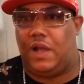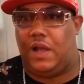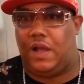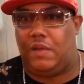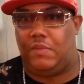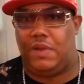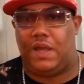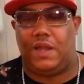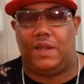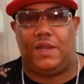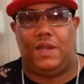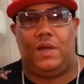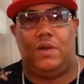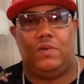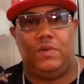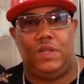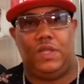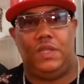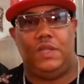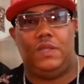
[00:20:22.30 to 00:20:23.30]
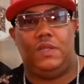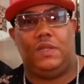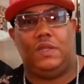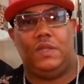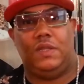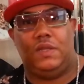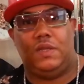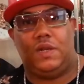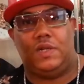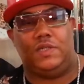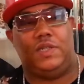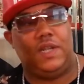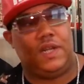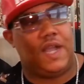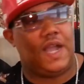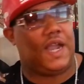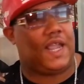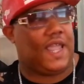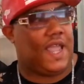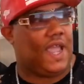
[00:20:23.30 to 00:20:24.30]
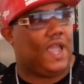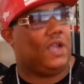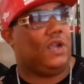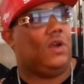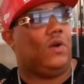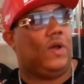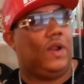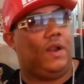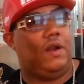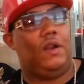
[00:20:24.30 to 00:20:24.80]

I'm not lonely. Because, nigga, I can go.